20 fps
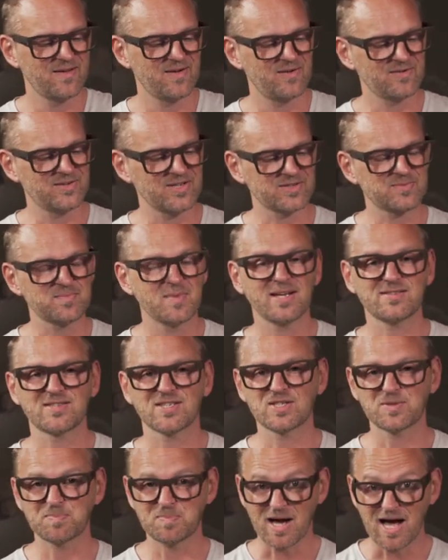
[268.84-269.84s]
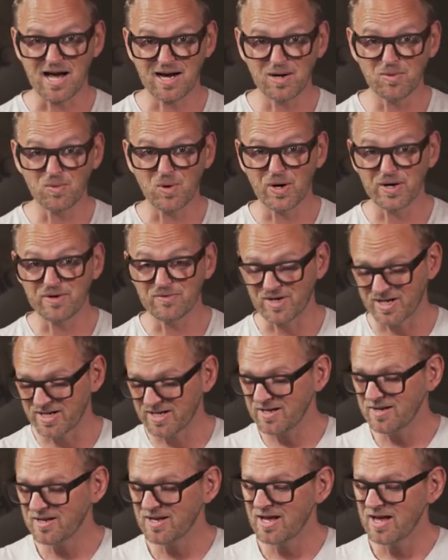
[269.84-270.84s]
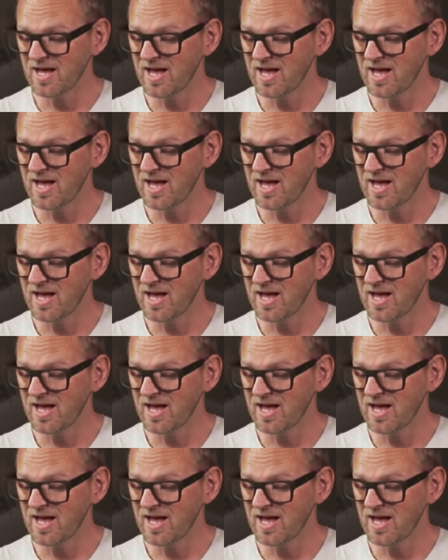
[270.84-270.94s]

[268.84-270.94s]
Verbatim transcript: I'll just make this sparkle water ready,